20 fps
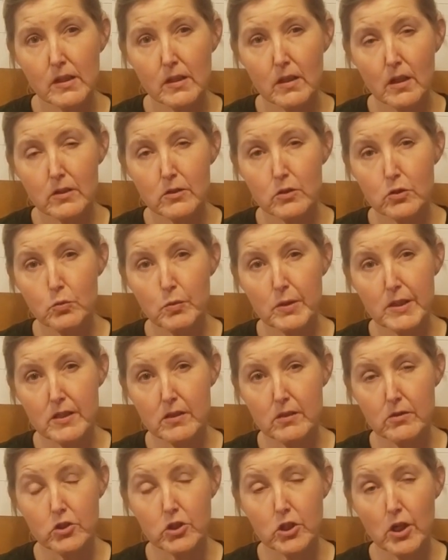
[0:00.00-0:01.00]

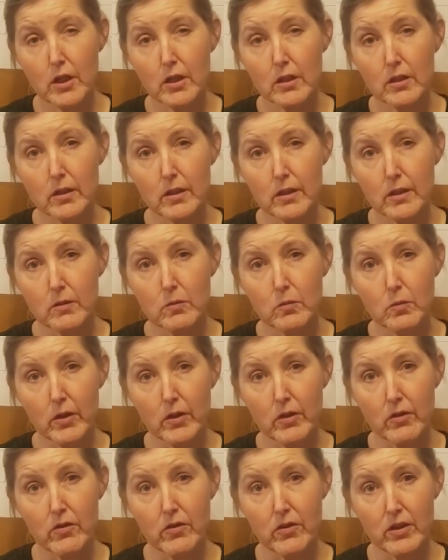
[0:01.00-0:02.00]
unsweetened chocolate
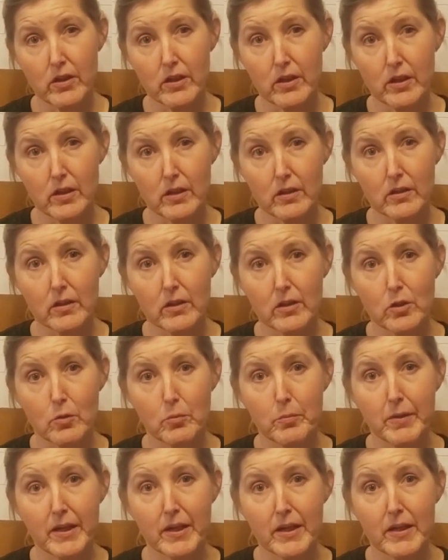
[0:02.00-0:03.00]
with a little
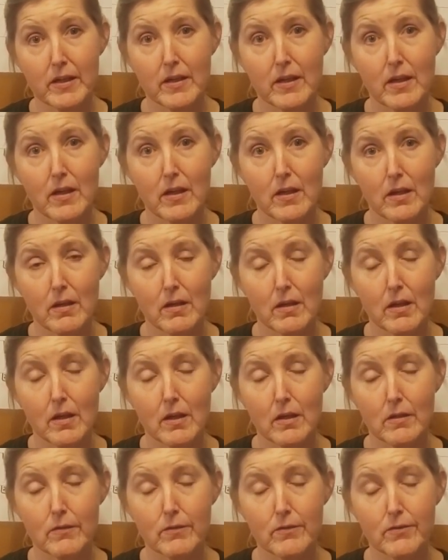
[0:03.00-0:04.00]
bit
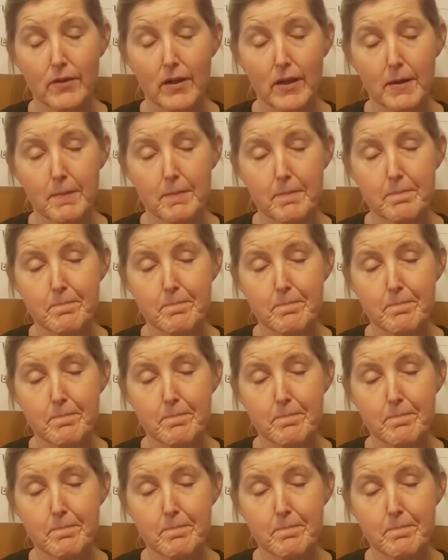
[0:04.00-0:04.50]
of